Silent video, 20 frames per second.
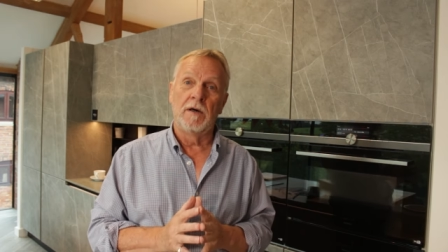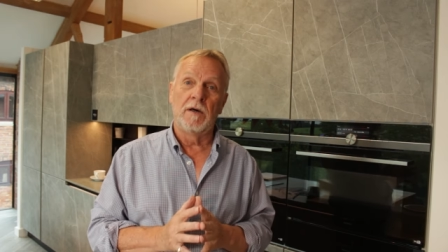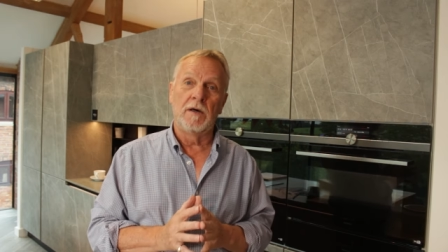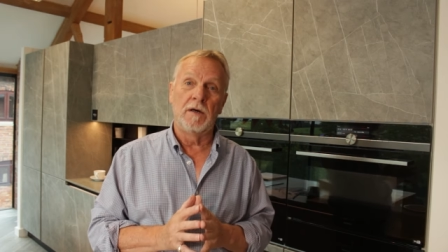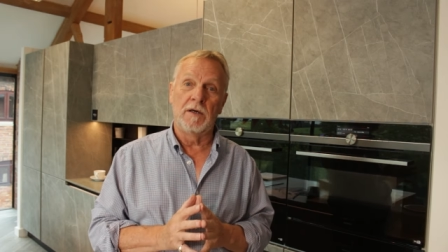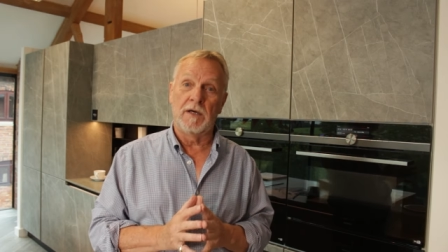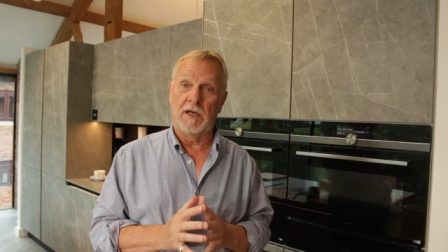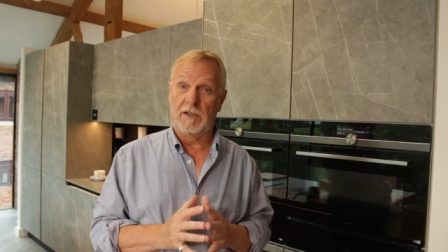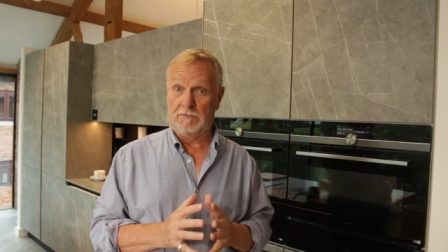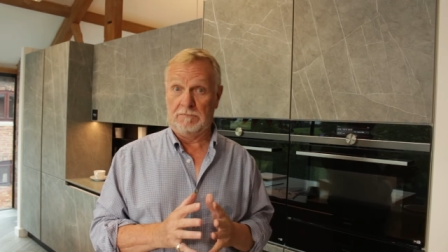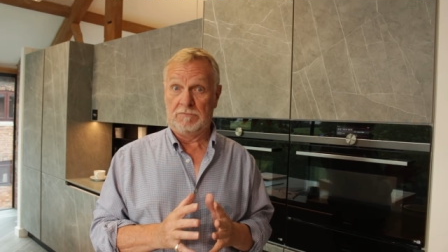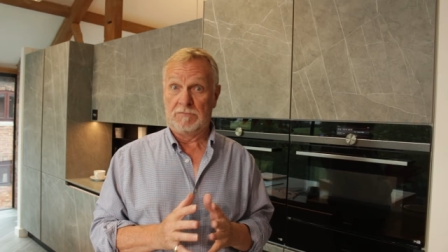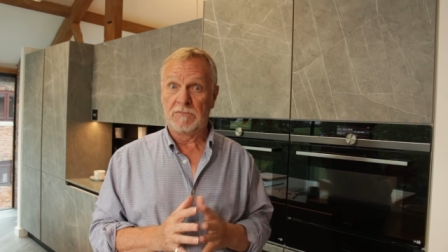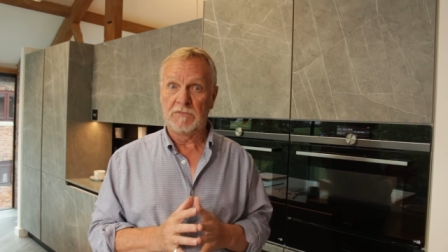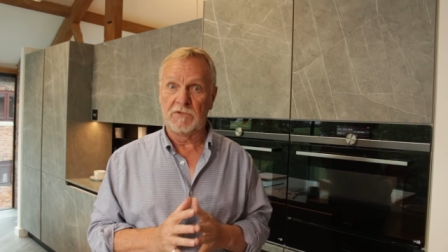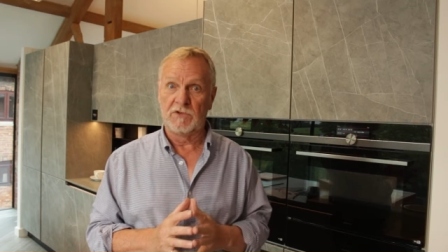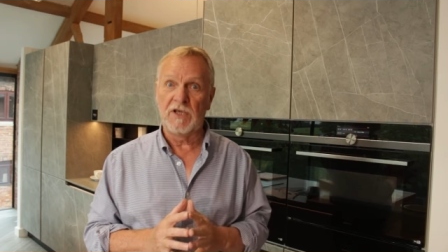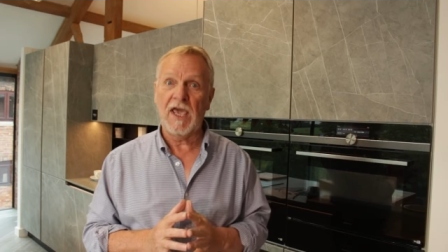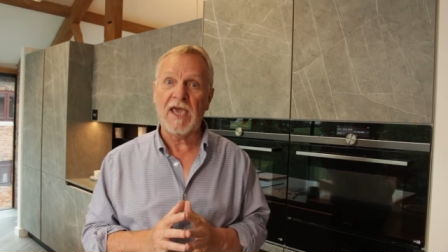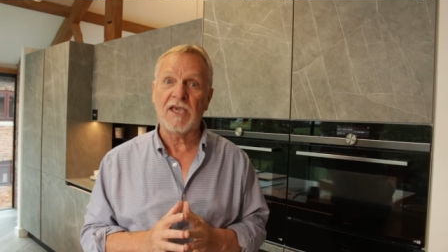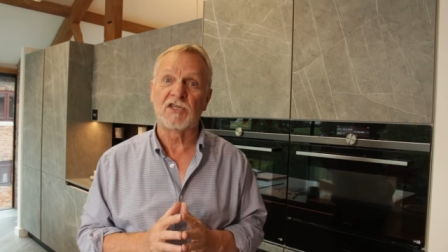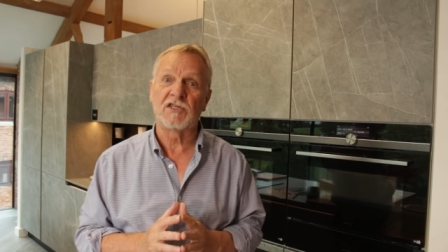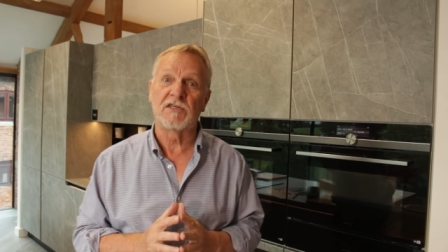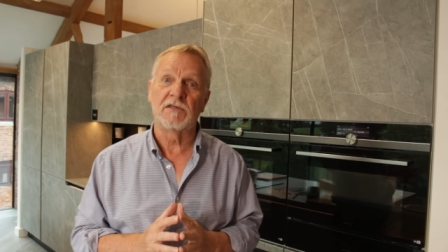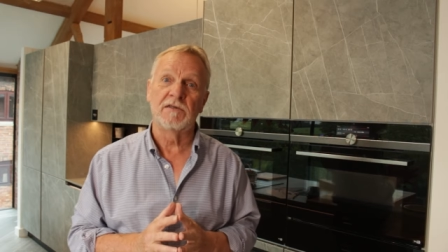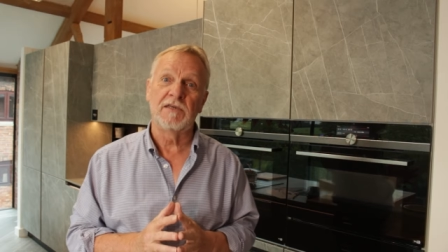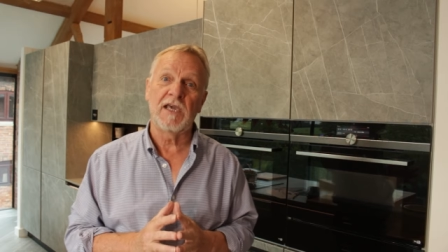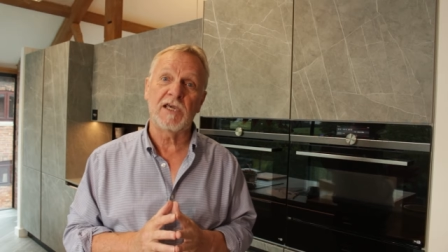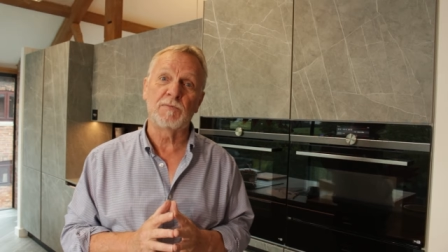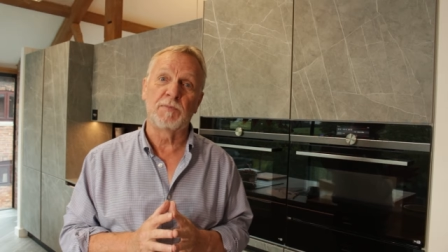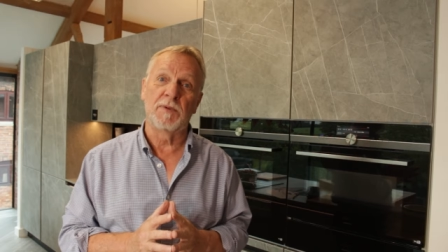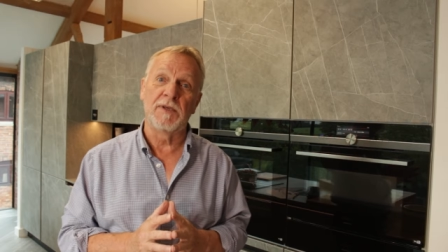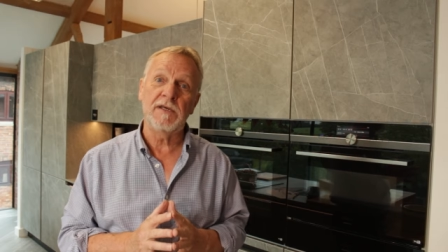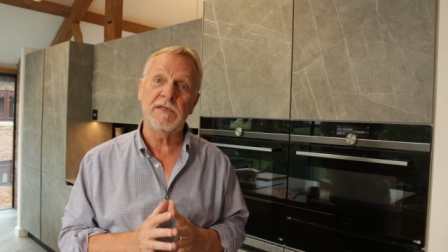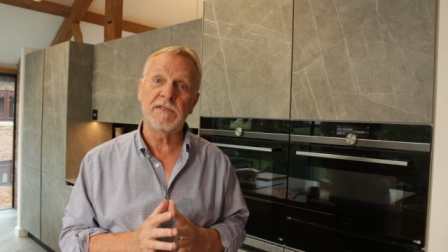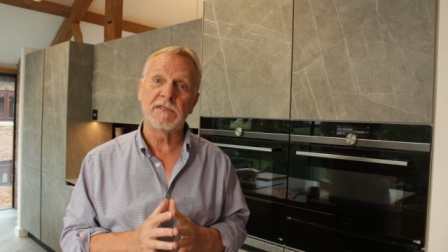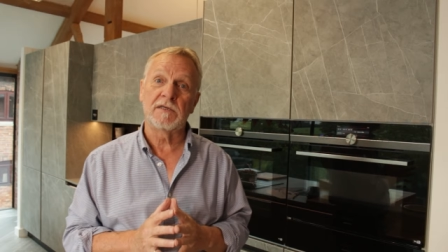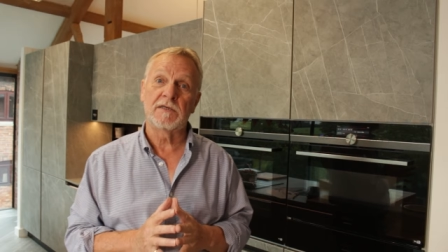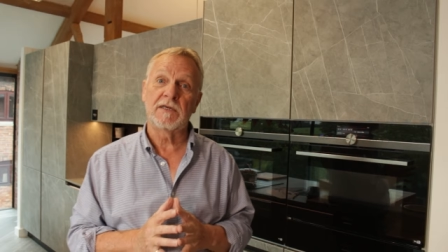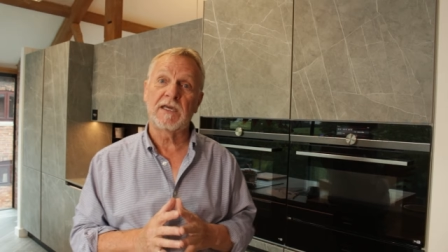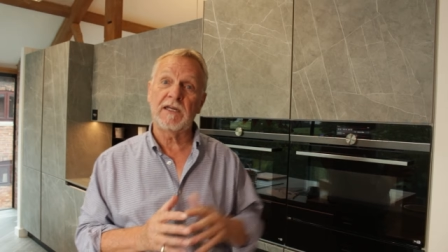Uh, yes, yes please.